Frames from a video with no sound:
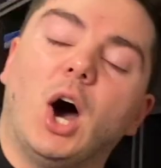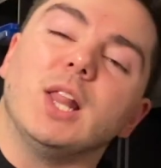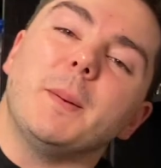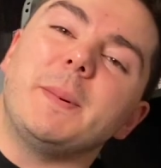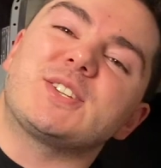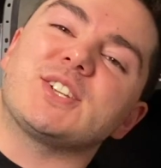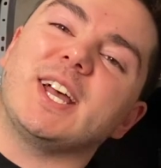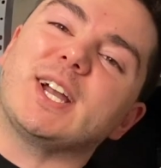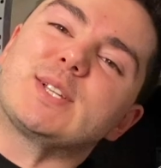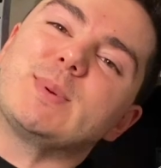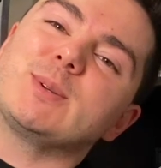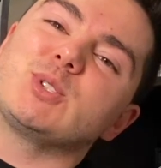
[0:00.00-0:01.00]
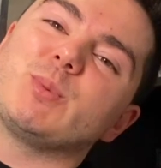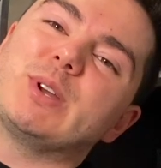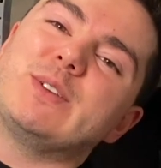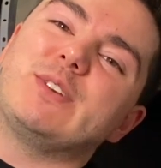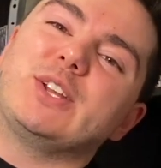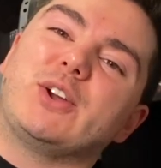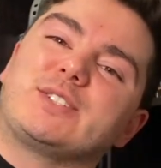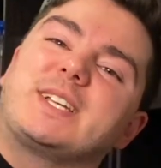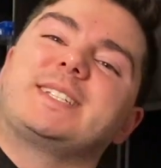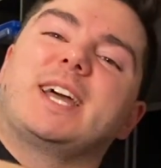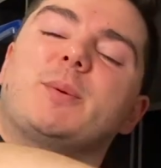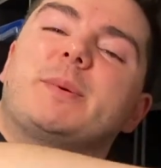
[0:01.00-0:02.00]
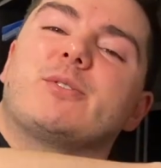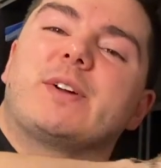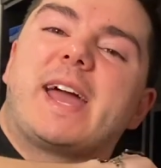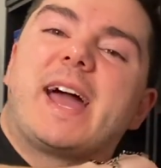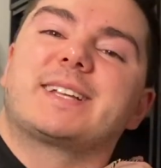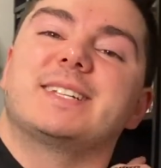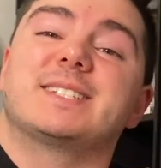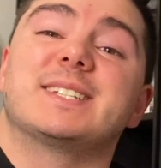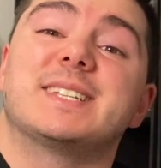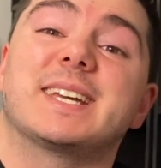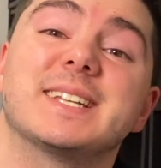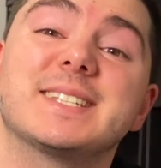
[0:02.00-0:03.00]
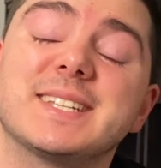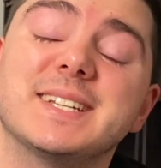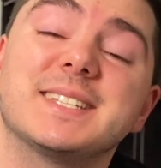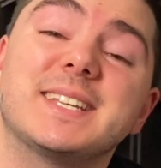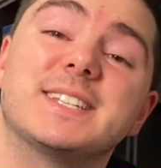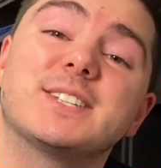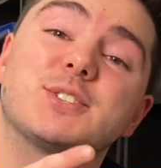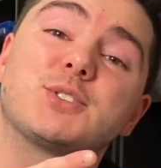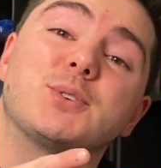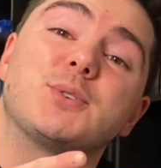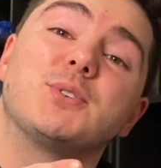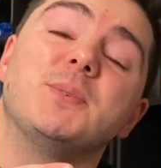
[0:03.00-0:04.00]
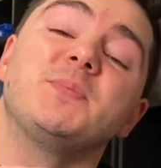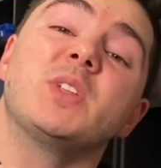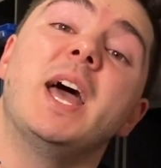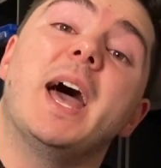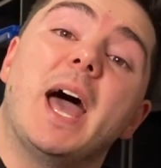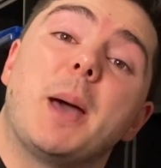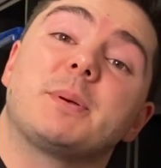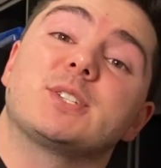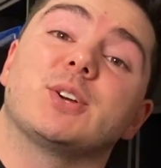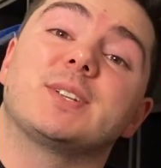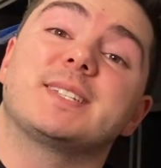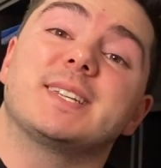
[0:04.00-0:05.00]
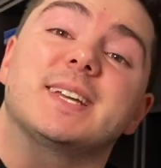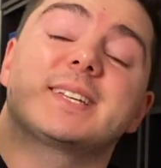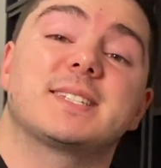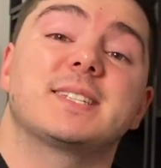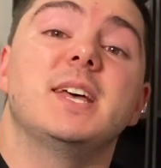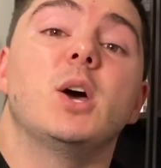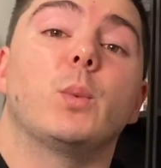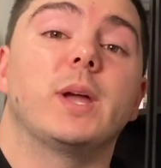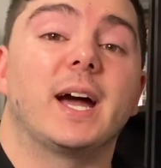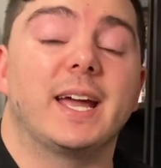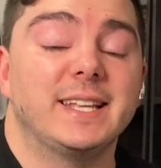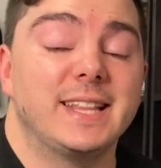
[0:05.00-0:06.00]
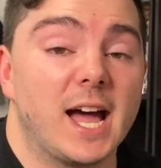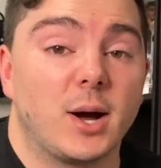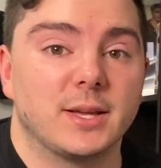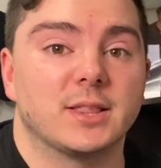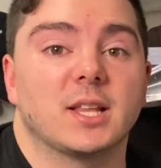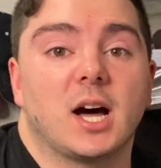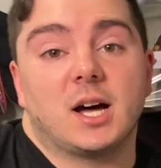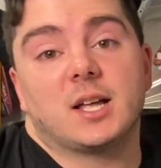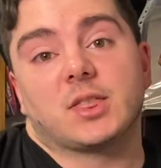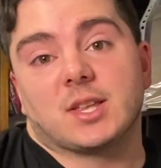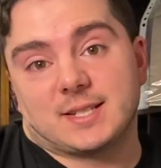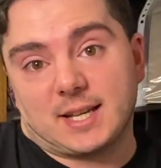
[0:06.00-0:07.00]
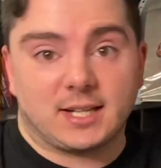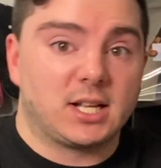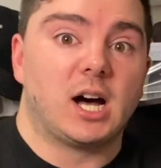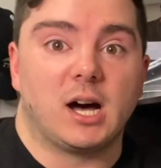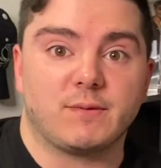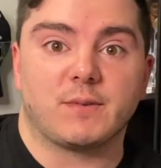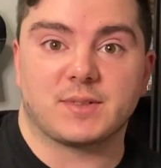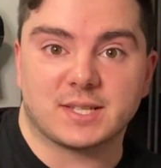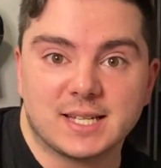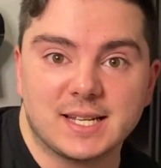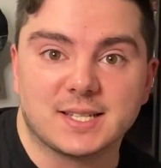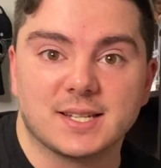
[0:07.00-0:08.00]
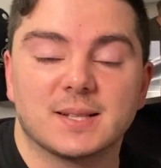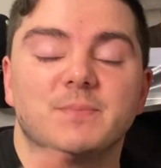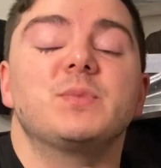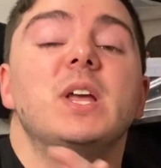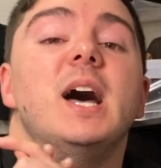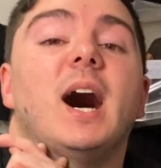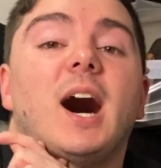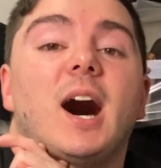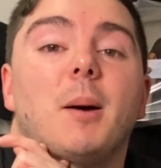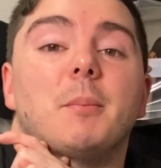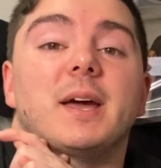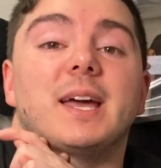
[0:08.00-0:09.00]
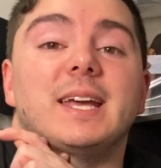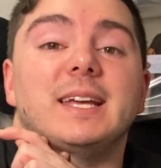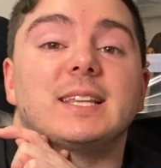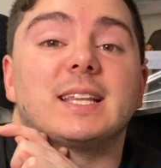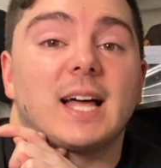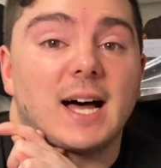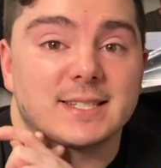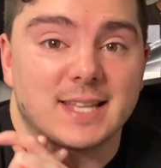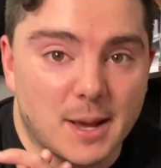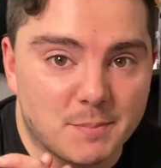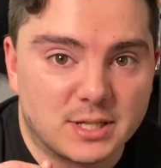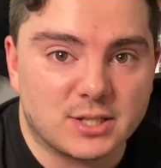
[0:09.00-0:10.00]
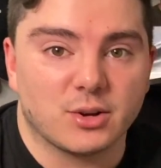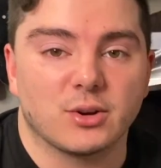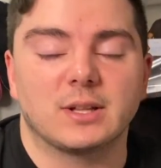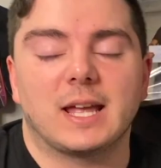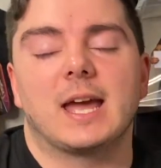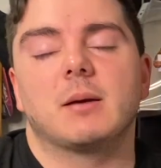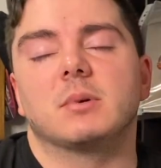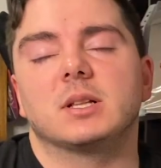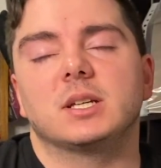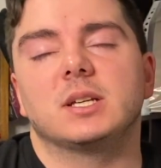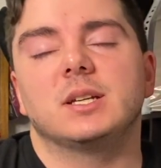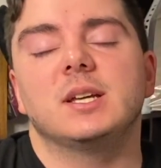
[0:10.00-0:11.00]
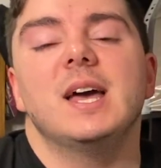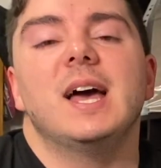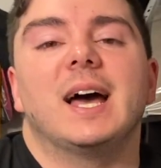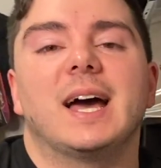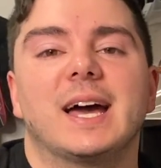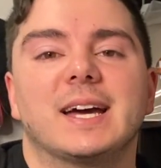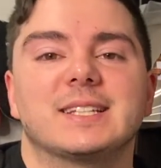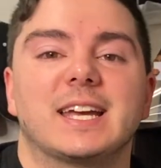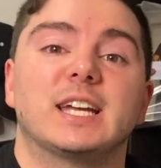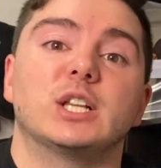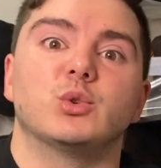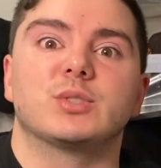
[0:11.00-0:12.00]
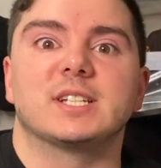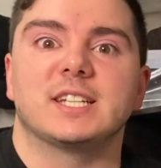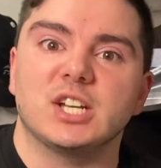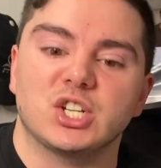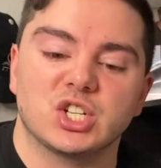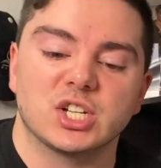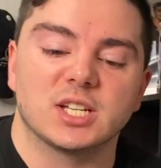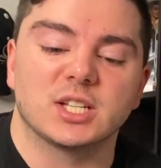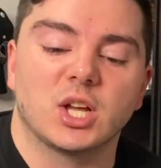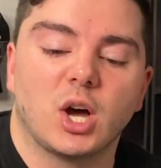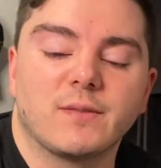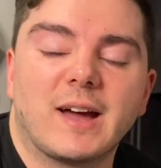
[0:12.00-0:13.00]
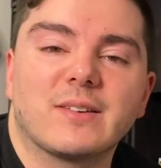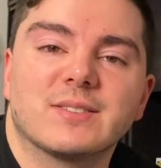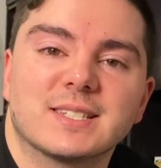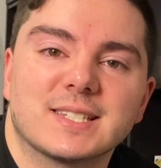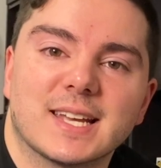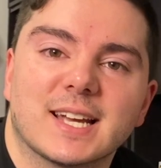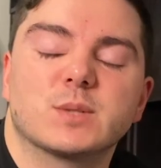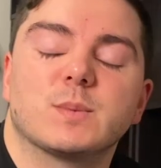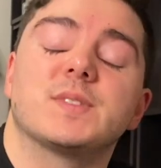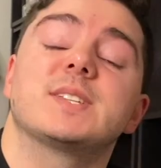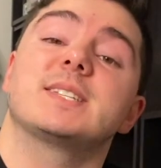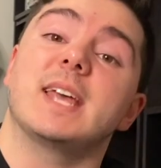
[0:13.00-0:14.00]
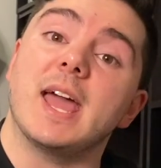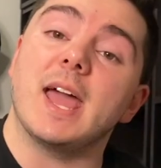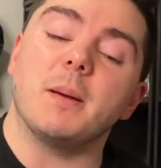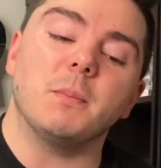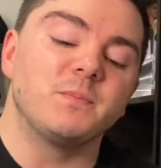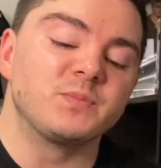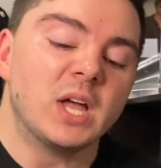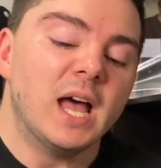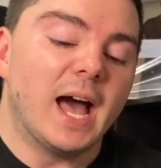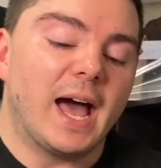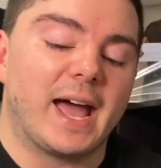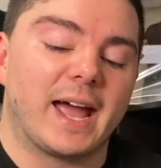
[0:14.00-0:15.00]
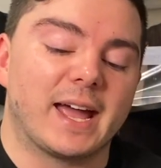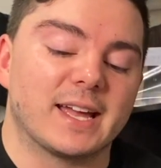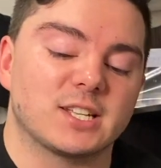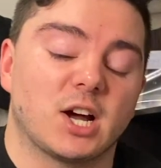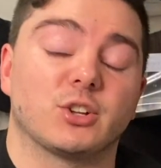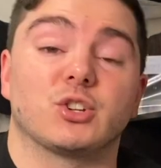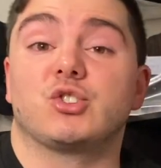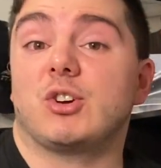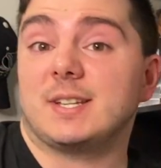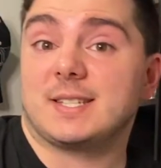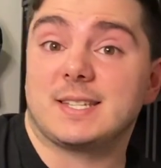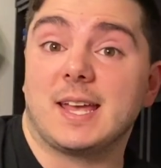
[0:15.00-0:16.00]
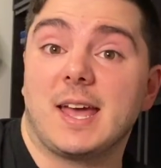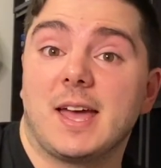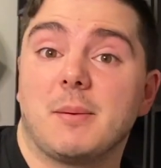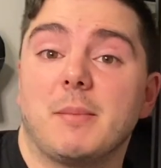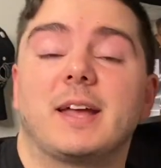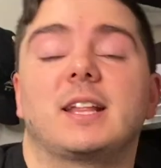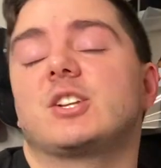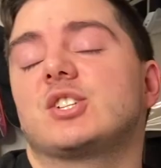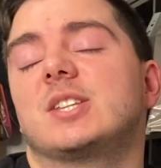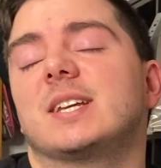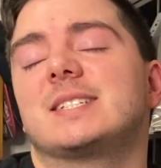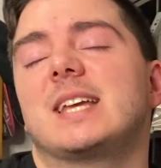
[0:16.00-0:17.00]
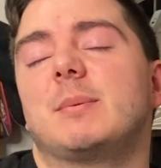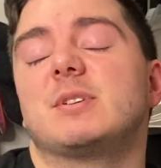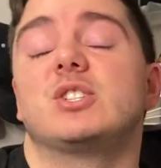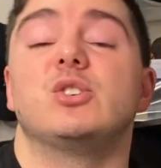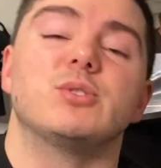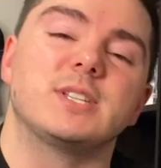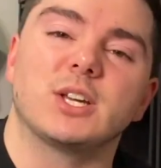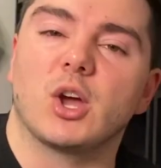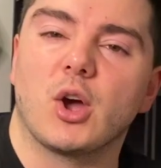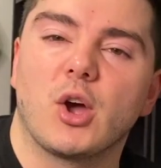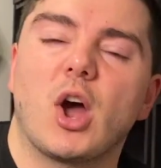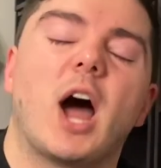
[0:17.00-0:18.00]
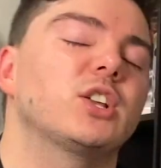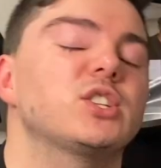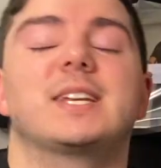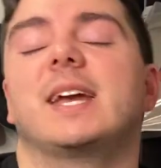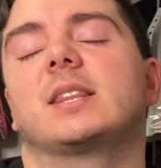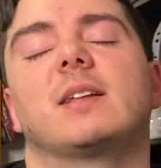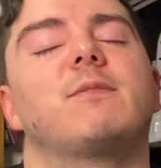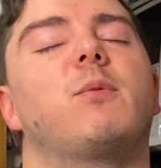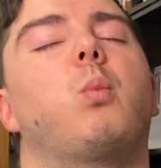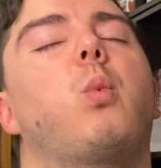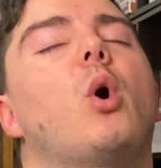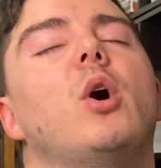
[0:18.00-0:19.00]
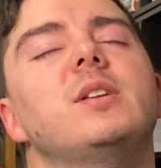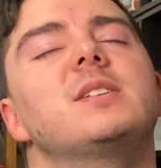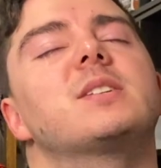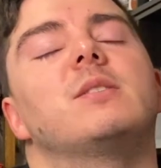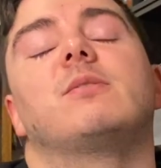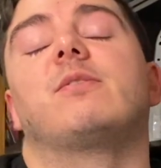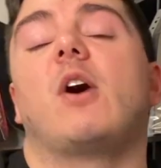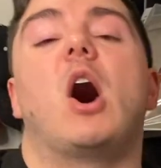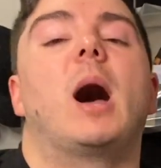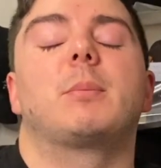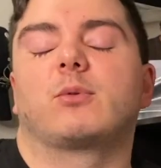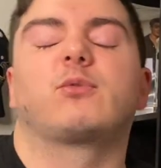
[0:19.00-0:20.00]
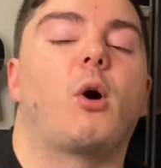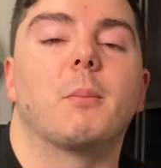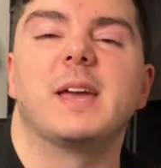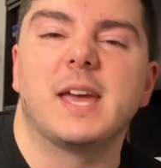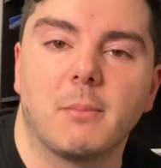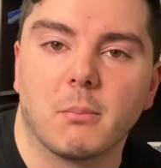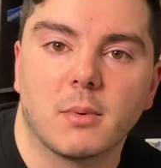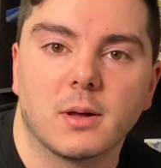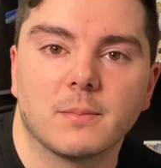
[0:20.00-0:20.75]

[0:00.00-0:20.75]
Hello bitches, hi guys, welcome to a brand new video. Today I'll be reacting to Dickinson Season 2, Episode 6. We are now in the, the second half of the season. Um, in the last episode, Emily had a hallucination of having sex with Sam. And I don't trust Sam, and I just think Sam is using her. I just get the worst vibe from him.